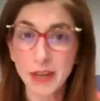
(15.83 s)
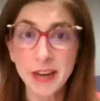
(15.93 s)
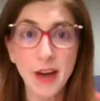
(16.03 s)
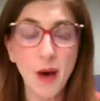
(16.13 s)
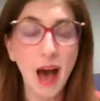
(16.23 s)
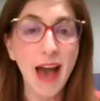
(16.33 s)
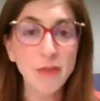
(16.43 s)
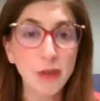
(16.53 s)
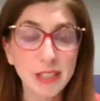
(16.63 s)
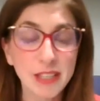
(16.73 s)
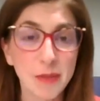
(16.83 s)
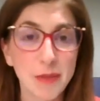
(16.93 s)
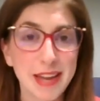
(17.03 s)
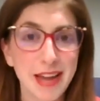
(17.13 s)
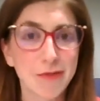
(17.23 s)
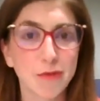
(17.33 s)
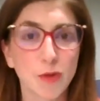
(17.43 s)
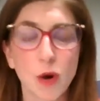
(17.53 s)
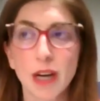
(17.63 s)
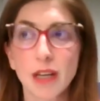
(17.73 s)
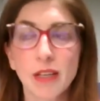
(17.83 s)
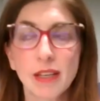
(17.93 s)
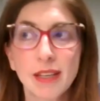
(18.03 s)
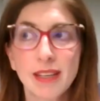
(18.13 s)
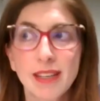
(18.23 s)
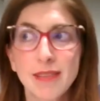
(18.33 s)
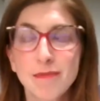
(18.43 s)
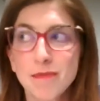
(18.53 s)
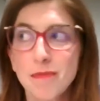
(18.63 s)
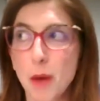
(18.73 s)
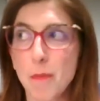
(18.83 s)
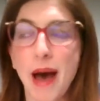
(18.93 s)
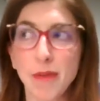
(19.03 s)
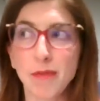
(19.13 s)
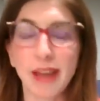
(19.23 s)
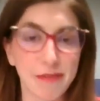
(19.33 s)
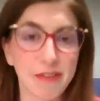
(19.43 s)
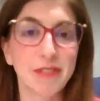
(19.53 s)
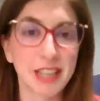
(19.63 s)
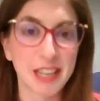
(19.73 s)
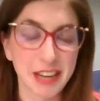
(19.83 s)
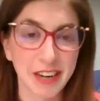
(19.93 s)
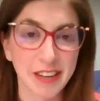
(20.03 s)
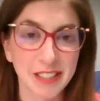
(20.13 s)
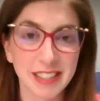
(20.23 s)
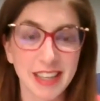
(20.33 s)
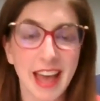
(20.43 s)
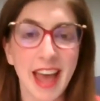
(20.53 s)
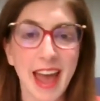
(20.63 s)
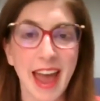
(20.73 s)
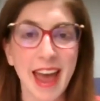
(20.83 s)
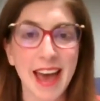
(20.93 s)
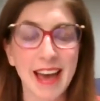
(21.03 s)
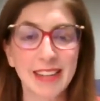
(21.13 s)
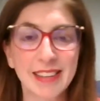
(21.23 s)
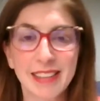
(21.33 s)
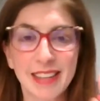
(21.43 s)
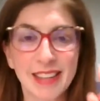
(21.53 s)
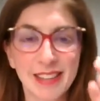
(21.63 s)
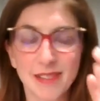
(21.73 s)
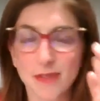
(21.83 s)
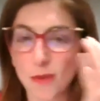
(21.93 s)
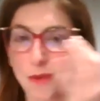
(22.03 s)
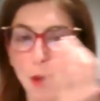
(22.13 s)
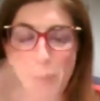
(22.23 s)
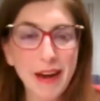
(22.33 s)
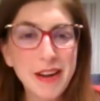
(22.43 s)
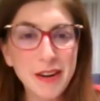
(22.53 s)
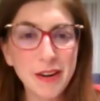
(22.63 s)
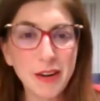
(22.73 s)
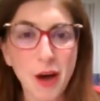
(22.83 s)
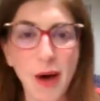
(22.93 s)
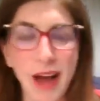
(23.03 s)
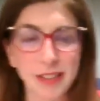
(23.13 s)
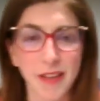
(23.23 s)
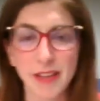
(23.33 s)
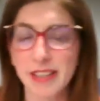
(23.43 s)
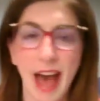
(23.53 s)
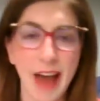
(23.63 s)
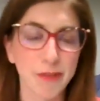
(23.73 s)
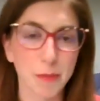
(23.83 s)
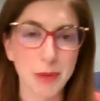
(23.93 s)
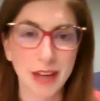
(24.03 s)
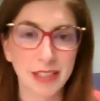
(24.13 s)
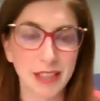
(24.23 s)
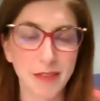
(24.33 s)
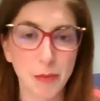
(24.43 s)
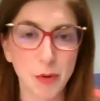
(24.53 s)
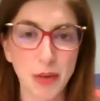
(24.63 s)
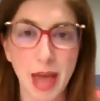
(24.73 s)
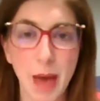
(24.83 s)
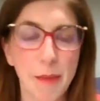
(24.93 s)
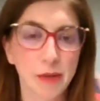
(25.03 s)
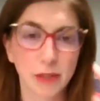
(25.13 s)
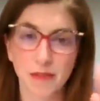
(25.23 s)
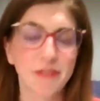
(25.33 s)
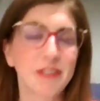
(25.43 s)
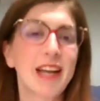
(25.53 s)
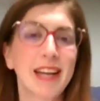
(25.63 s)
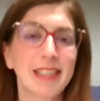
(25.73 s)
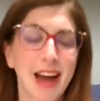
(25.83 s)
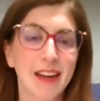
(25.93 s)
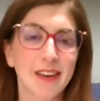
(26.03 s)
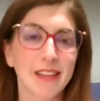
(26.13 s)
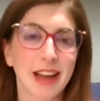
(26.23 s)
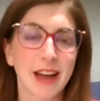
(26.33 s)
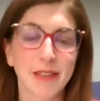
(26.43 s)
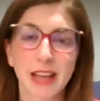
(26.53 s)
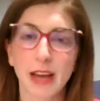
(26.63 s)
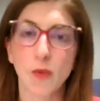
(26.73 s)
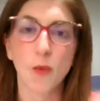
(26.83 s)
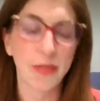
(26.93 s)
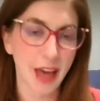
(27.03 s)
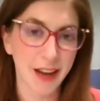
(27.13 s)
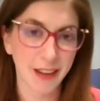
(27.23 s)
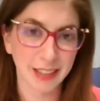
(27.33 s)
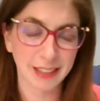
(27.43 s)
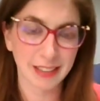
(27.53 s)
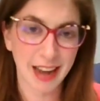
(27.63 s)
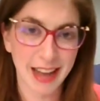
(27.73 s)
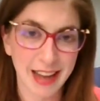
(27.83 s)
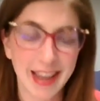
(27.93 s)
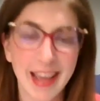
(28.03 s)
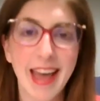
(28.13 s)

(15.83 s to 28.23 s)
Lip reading: Now, I've worked in the media for about like 15 years. And about a year ago, I saw this ad for Beyond TV Bootcamp. It was $59. And I was like, what the hell, clicked on it.